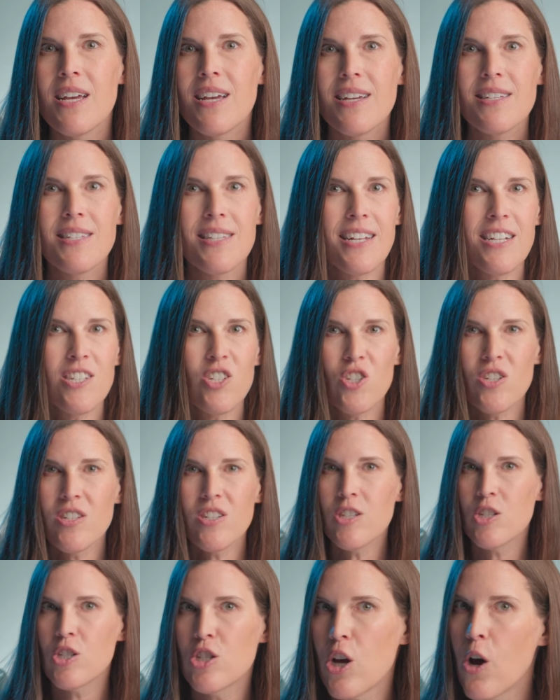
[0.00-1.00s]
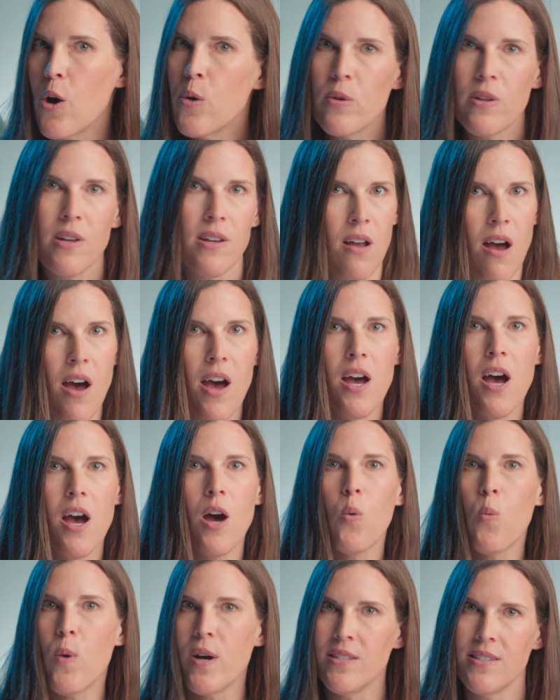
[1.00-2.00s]
is that it's just totally not a
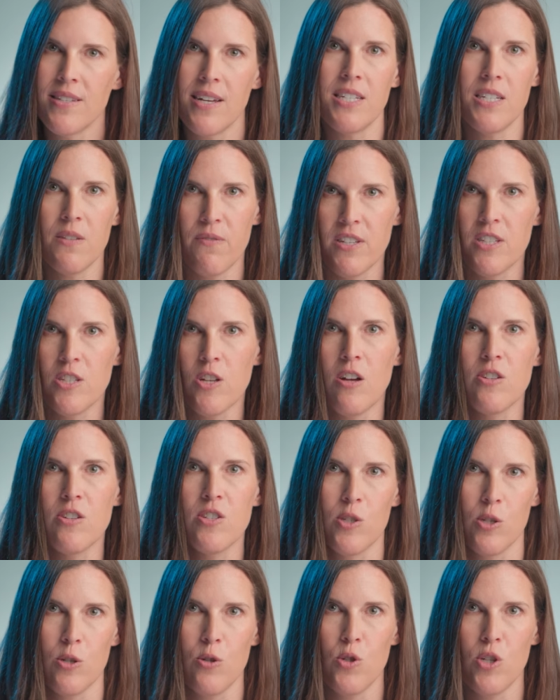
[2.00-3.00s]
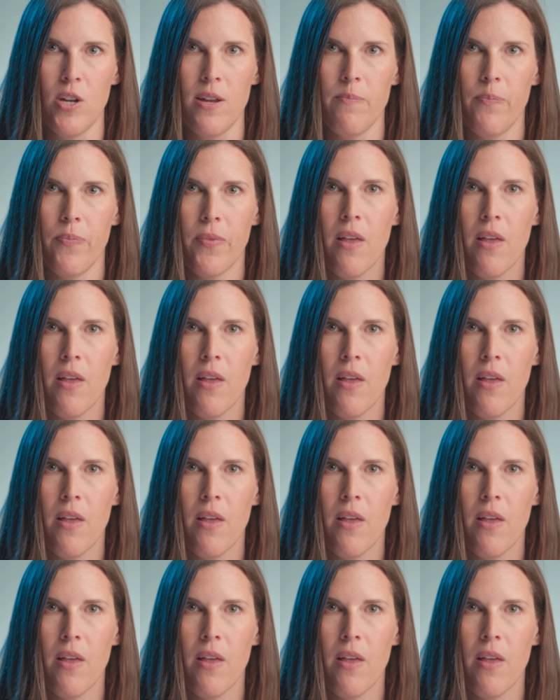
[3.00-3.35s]
one-size-fits-all solution.